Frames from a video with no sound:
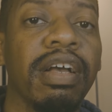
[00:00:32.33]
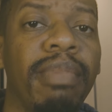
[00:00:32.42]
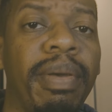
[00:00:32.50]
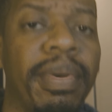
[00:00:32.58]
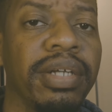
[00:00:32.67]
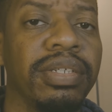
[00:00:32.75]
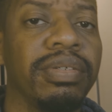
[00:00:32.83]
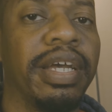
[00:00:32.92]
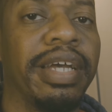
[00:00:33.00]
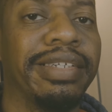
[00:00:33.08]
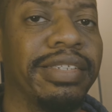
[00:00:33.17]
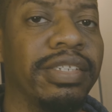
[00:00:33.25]
Maybe I'll do
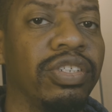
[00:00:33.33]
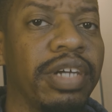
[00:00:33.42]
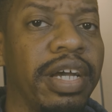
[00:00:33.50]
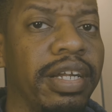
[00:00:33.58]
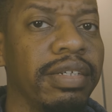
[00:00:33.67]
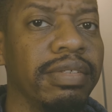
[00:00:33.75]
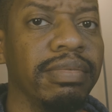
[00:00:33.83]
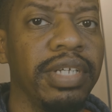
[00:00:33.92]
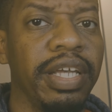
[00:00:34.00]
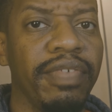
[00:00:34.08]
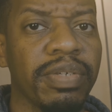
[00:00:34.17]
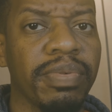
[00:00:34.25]
that. Just try to
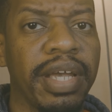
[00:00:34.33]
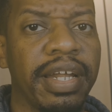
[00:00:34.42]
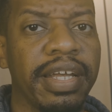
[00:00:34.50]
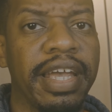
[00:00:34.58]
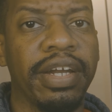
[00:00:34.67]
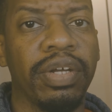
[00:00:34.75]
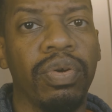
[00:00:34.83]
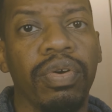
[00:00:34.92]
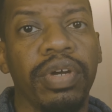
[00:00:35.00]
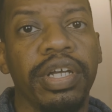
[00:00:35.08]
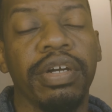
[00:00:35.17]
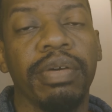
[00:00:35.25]
give it some kind of
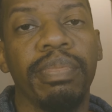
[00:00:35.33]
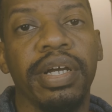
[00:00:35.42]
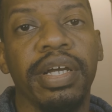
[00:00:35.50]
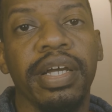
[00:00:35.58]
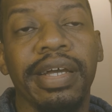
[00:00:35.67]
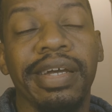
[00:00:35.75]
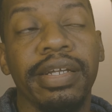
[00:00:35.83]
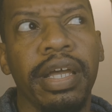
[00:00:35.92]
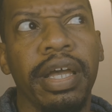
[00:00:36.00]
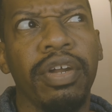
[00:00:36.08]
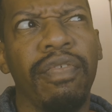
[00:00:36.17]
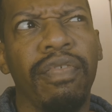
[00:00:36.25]
category here. But
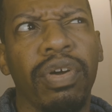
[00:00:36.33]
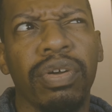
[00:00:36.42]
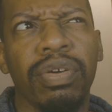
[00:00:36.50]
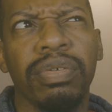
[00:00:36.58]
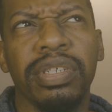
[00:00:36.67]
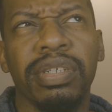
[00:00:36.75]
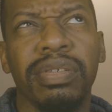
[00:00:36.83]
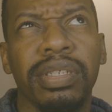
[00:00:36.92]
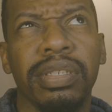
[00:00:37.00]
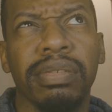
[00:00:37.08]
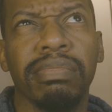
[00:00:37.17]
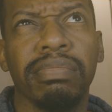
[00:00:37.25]
nano vertical
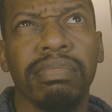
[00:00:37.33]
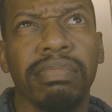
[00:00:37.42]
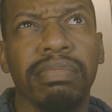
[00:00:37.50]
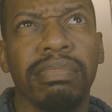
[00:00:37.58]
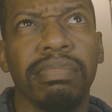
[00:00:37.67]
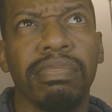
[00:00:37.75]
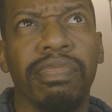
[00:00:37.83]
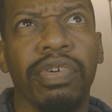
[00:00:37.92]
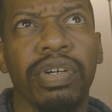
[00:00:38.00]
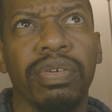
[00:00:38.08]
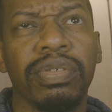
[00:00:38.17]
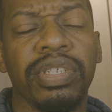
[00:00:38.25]
series?
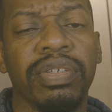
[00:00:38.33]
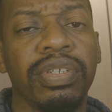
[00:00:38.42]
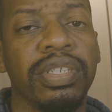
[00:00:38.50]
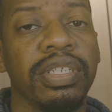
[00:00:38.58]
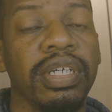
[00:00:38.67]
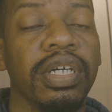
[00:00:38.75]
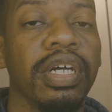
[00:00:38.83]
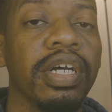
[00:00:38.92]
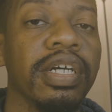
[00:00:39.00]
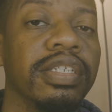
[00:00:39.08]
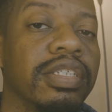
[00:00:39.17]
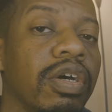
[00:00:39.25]
Vertical series?
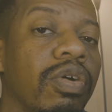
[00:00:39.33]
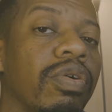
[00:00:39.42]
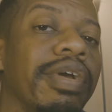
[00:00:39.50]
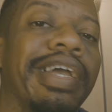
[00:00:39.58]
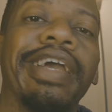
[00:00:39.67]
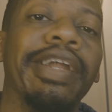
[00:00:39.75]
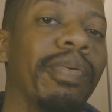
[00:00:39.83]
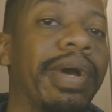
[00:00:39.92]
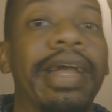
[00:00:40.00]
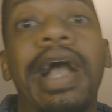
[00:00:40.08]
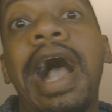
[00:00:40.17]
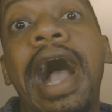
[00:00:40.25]
So
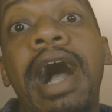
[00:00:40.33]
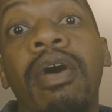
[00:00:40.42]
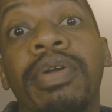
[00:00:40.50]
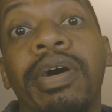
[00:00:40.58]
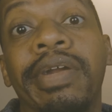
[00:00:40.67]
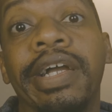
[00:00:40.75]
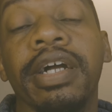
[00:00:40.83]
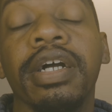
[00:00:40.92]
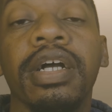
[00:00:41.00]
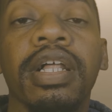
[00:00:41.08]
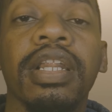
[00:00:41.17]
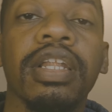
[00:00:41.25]
anyway, I don't know, nigga.
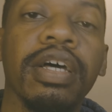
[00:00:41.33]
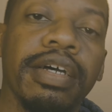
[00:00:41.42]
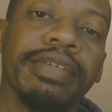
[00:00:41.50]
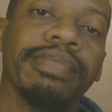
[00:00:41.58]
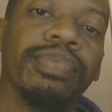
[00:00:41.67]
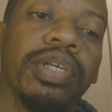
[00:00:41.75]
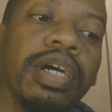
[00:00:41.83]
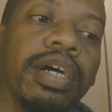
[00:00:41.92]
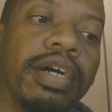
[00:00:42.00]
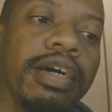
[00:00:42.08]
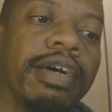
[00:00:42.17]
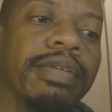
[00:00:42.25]
Look,
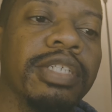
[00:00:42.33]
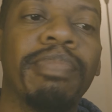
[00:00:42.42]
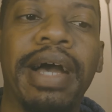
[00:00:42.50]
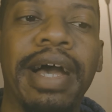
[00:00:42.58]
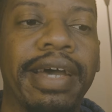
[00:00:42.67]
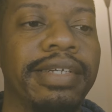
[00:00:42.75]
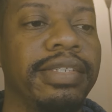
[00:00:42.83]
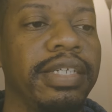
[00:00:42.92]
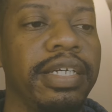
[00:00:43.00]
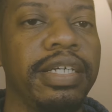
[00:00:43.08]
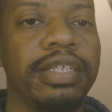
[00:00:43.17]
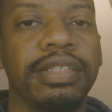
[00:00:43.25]
this behind the
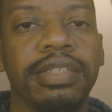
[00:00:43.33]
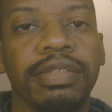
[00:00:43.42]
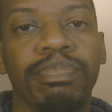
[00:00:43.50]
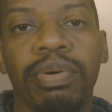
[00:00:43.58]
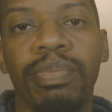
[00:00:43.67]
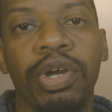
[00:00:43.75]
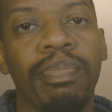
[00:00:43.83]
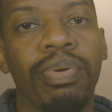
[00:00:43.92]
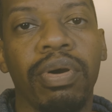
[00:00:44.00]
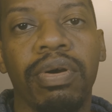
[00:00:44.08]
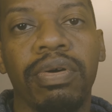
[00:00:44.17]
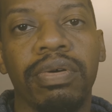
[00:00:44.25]
scenes, Premiere
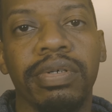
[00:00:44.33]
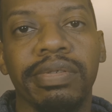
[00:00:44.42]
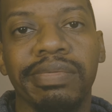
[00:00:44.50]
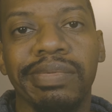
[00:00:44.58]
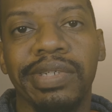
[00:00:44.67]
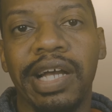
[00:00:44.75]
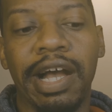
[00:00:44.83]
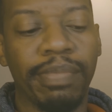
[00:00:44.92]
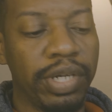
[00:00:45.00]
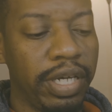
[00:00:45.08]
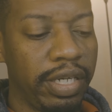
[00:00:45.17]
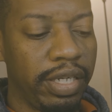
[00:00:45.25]
Pro. I'm
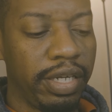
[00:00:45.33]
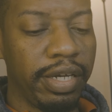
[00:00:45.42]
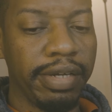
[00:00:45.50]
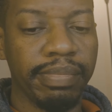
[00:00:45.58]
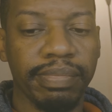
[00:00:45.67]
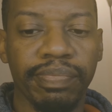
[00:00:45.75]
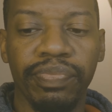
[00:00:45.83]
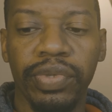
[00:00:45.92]
cutting it up.